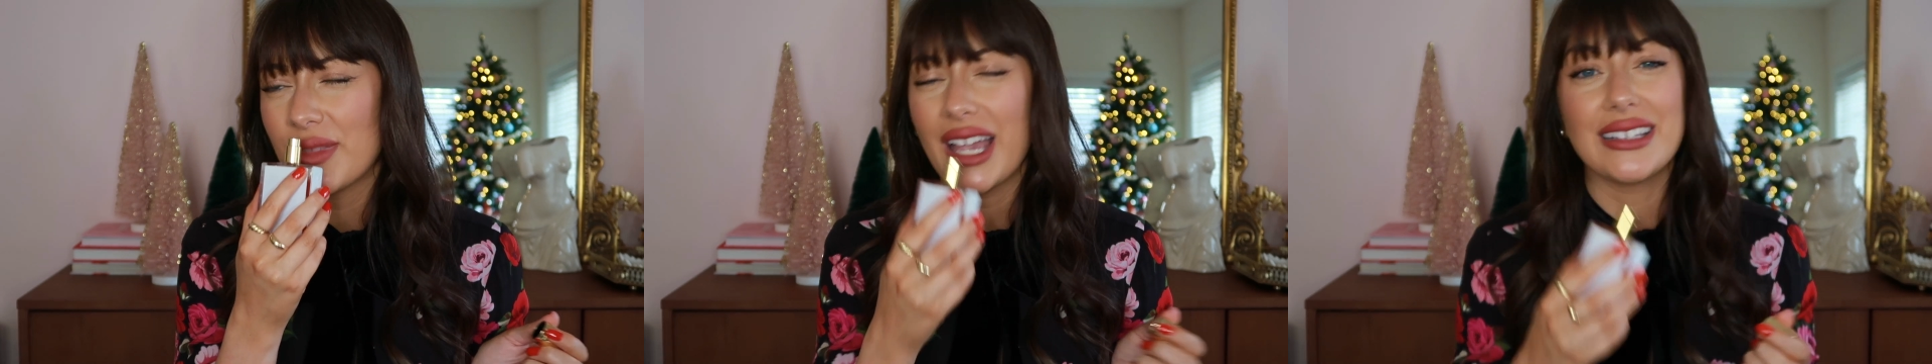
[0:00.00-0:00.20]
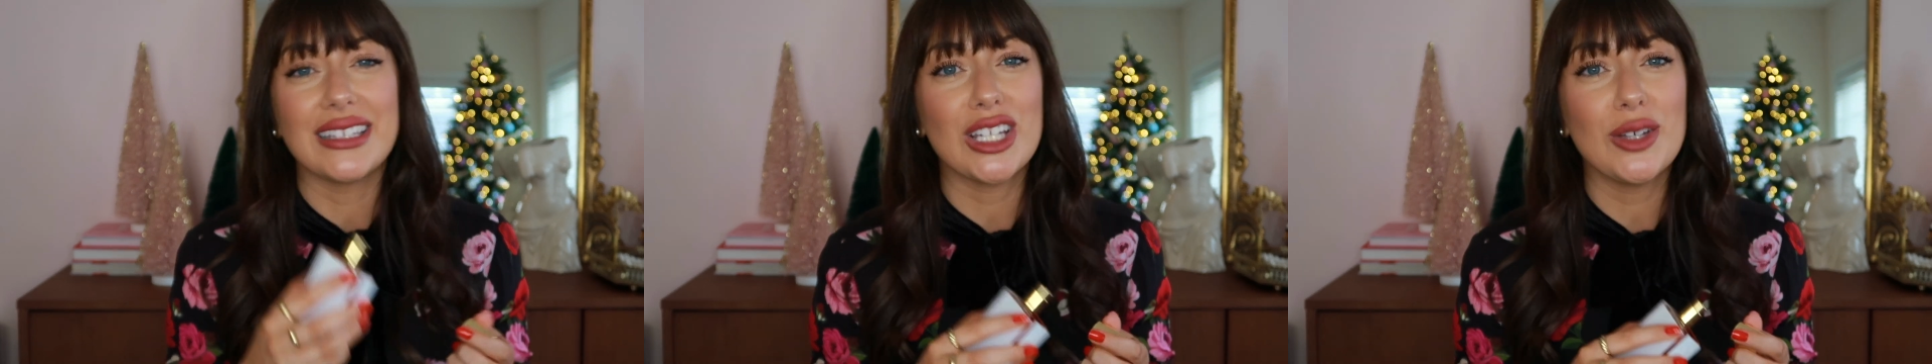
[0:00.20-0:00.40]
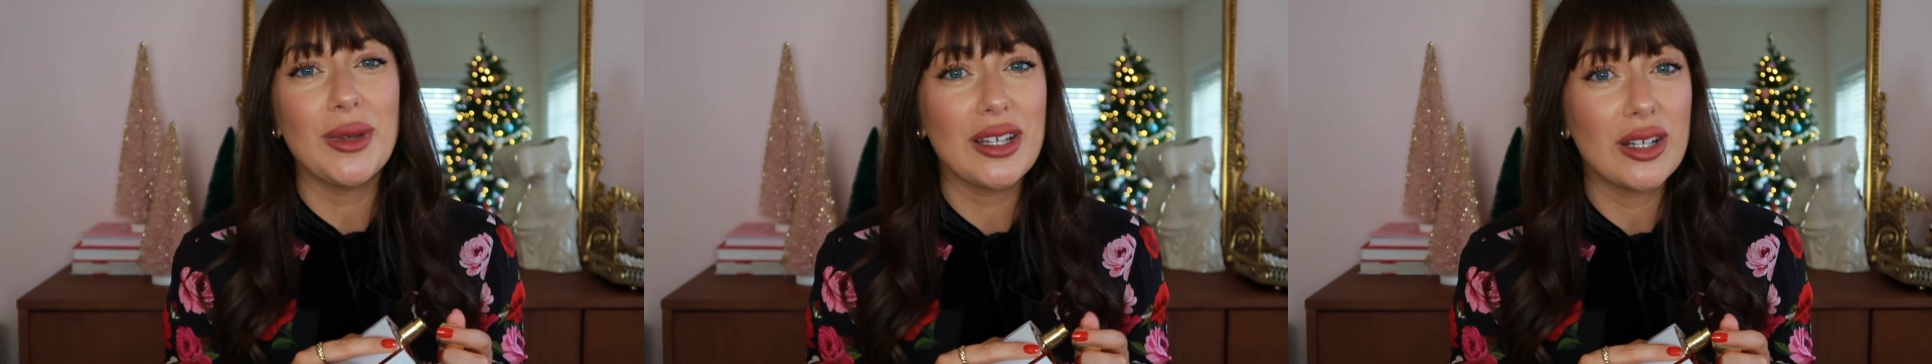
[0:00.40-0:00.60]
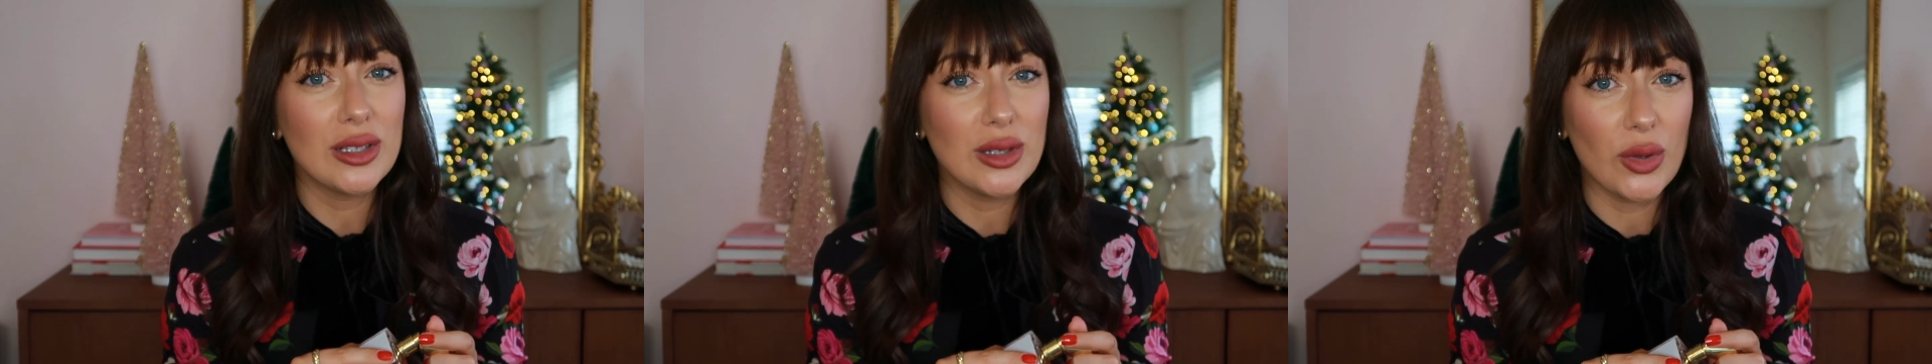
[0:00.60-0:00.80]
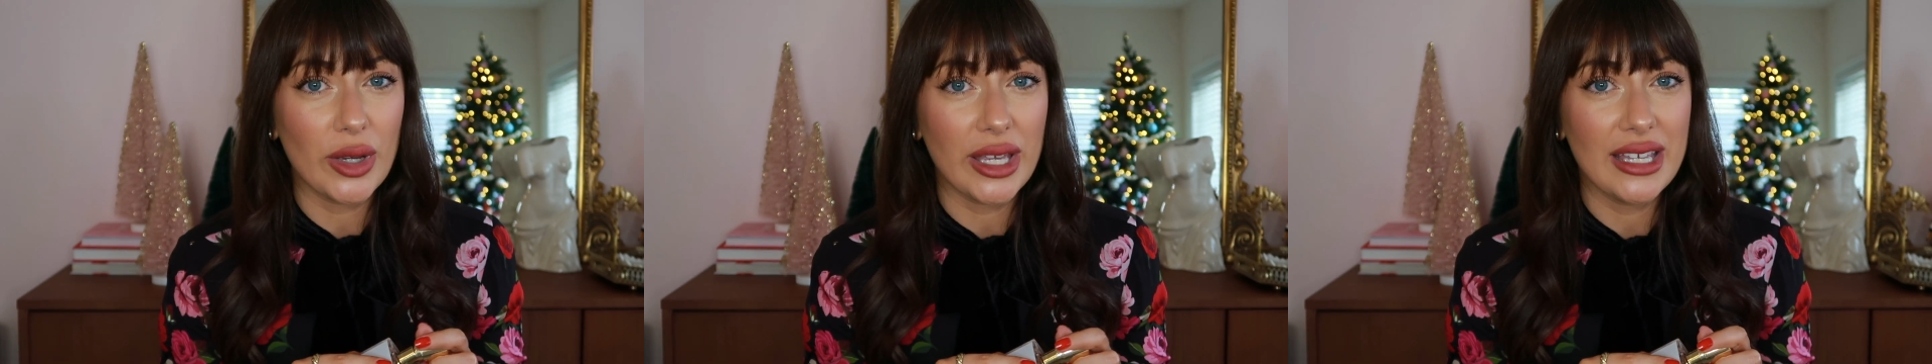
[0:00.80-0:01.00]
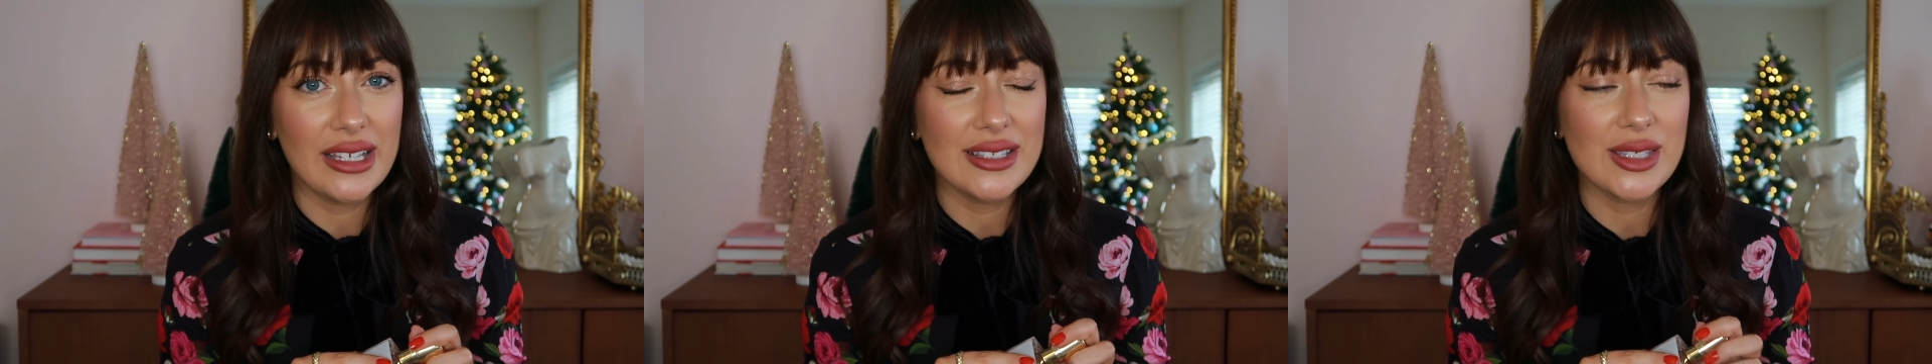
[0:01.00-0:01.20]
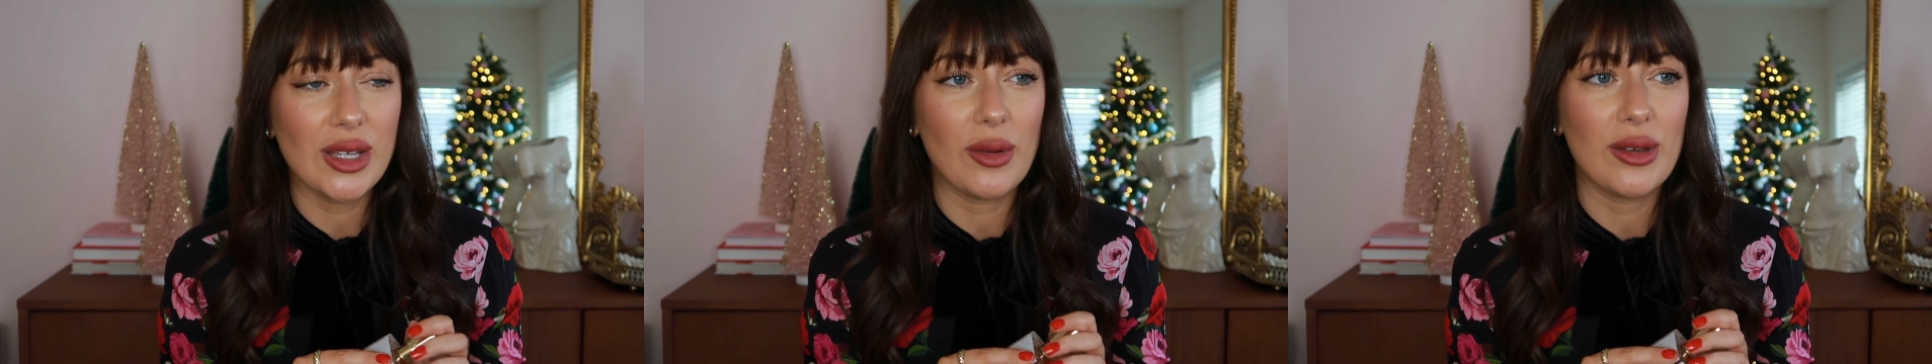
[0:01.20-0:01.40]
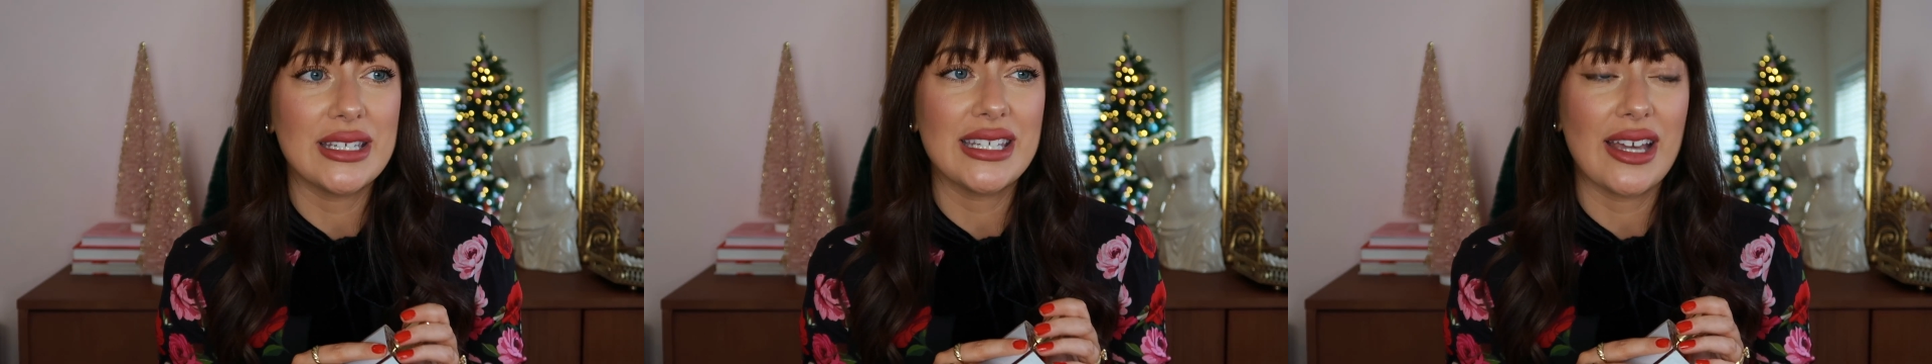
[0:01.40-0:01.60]
a little bit cloying, so
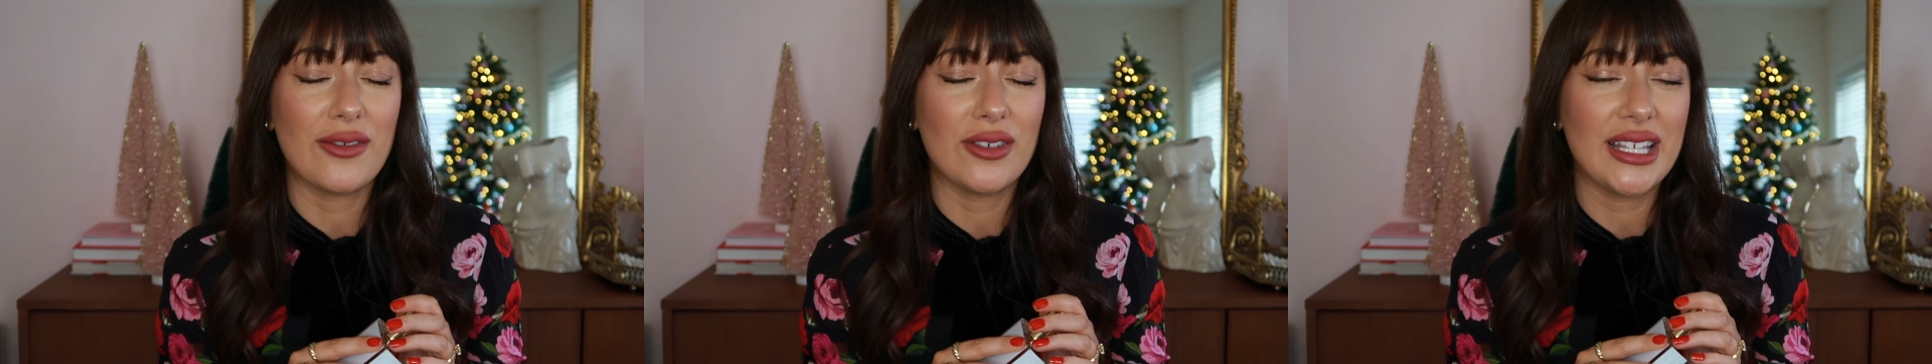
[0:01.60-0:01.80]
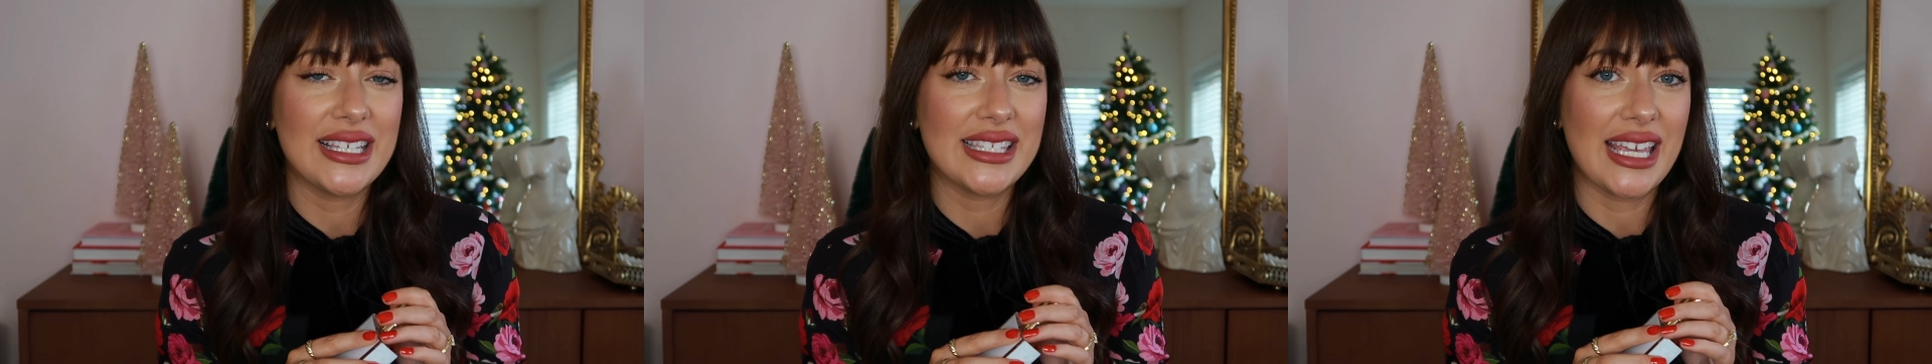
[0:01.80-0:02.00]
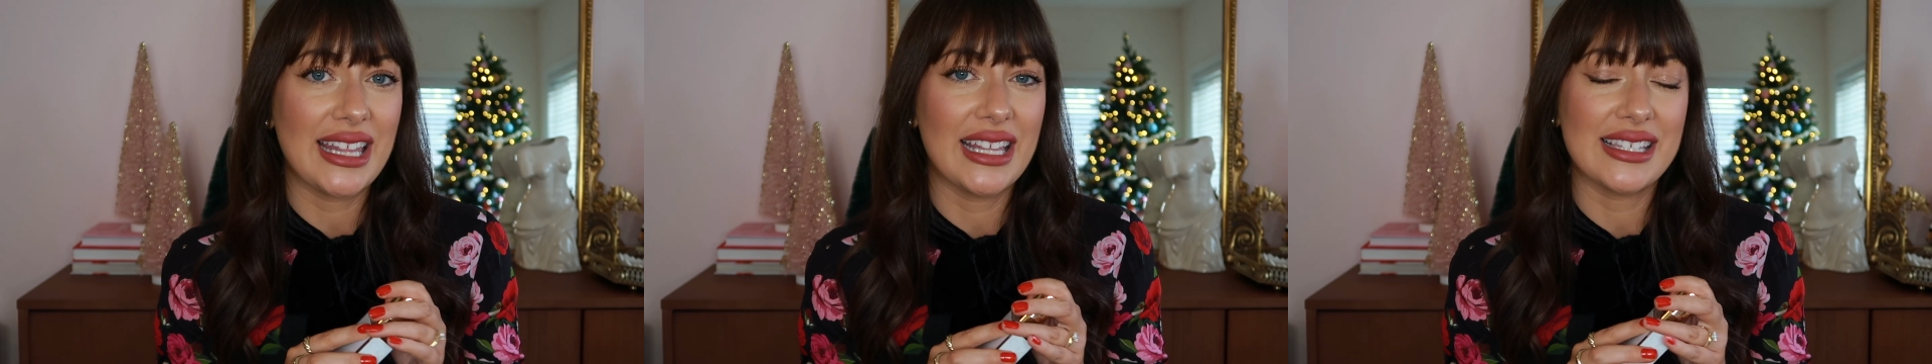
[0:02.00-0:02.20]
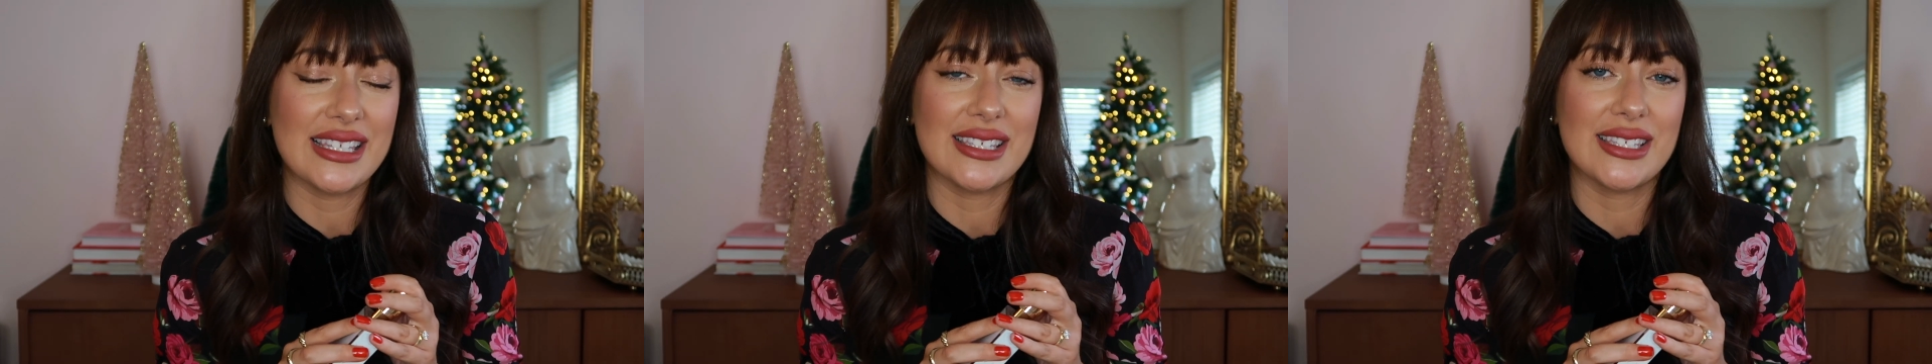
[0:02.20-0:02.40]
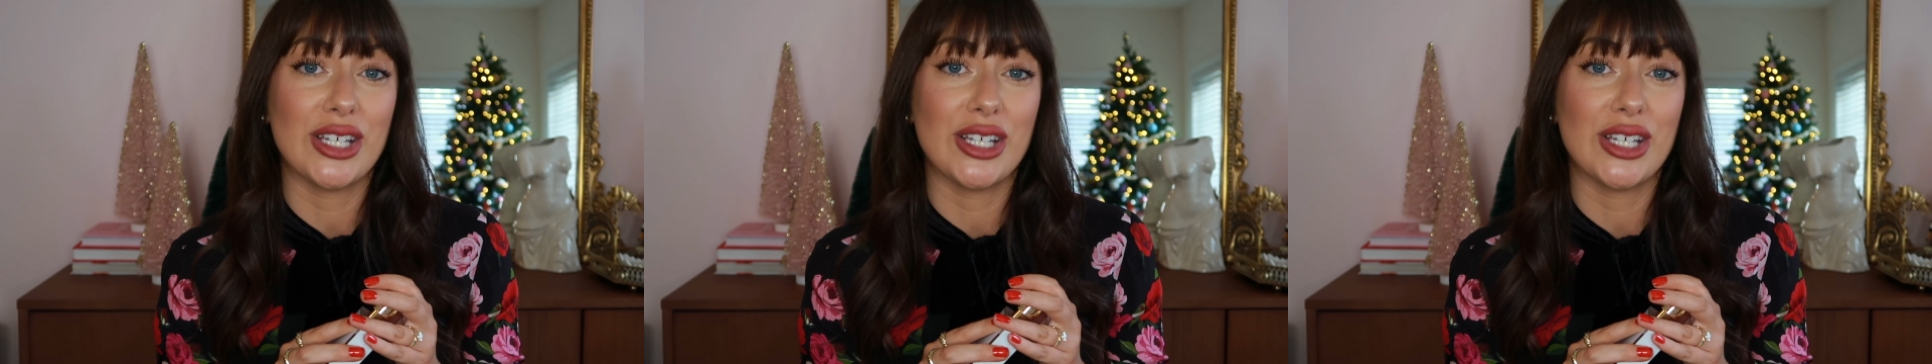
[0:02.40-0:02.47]
I would definitely say this is